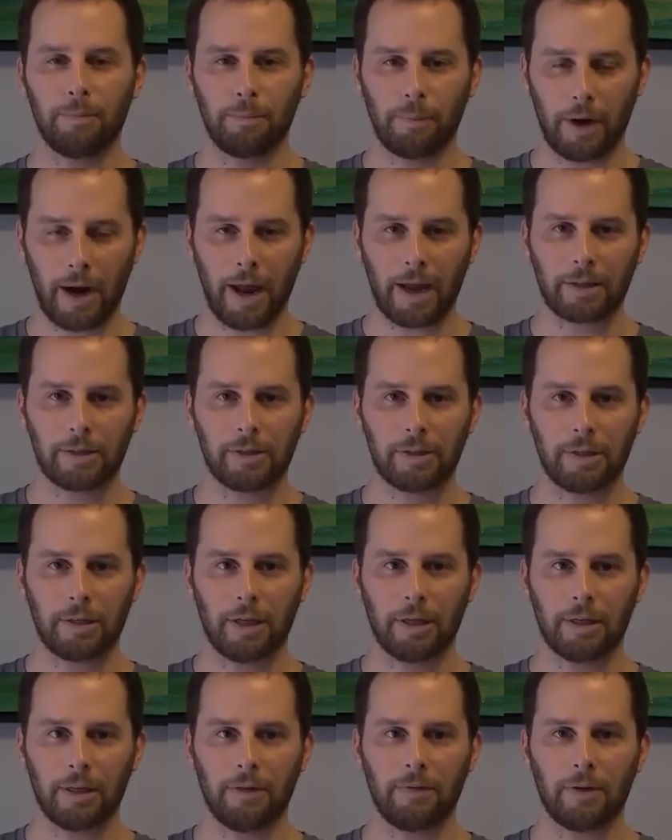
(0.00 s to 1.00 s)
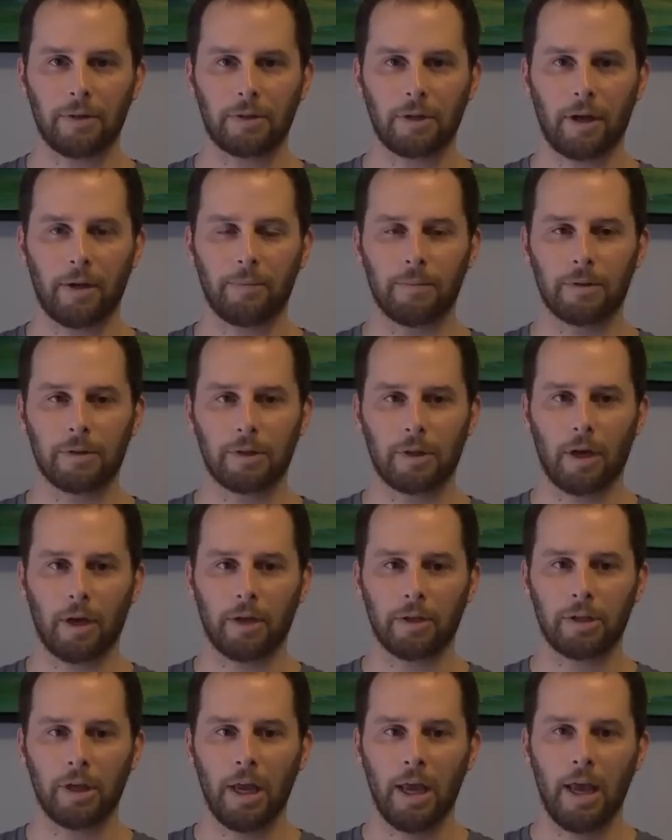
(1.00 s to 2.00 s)
practicing and giving Thai
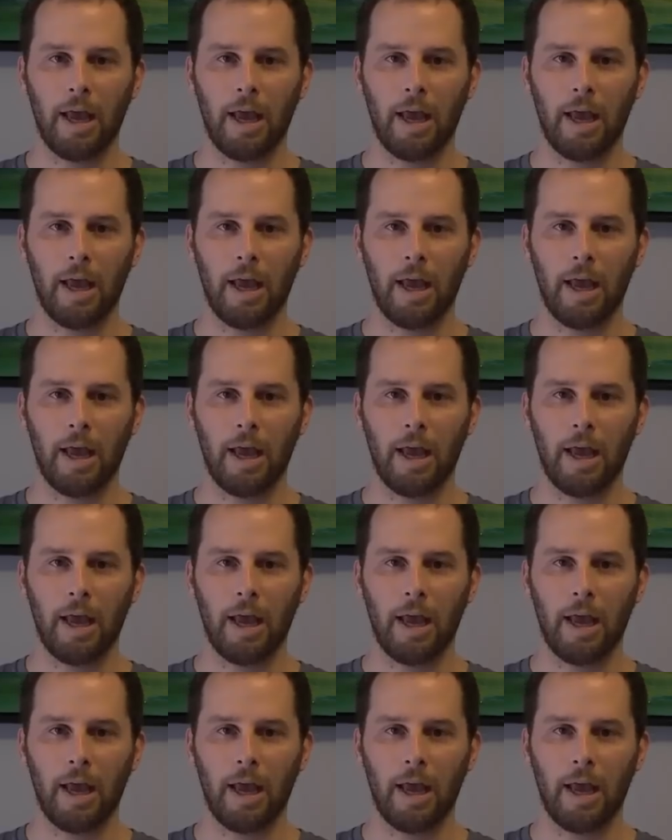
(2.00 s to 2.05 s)
massage